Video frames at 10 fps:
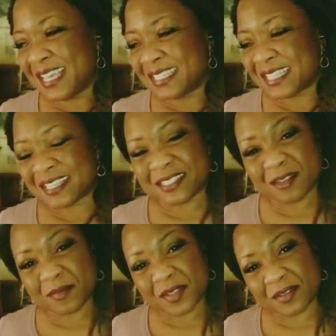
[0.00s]
is that
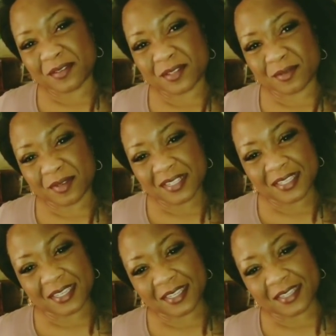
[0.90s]
something to
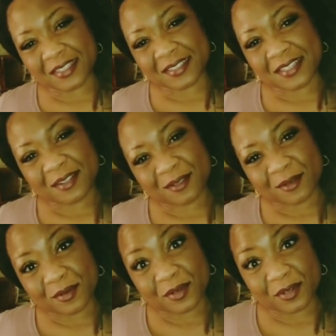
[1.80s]
really tell
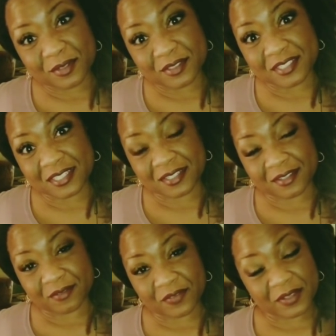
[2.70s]
little girls
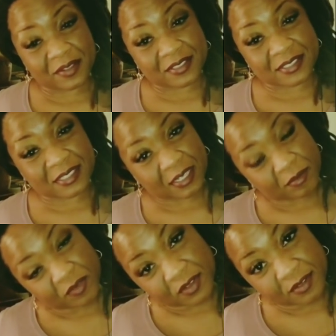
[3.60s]
to feel
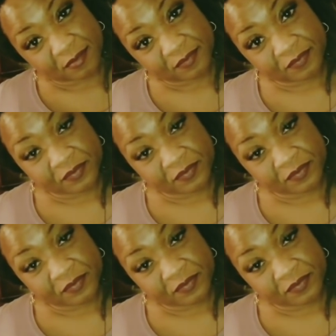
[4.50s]
esteem from?